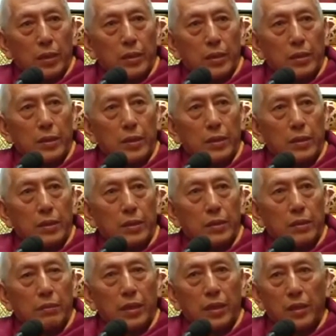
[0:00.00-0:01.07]
She says, it
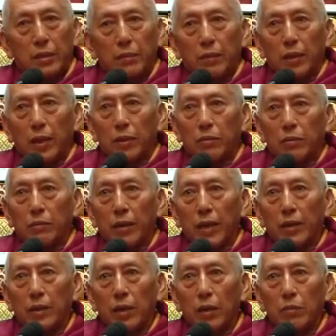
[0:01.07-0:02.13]
is very difficult to
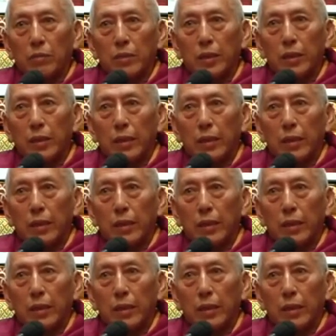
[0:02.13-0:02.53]
find out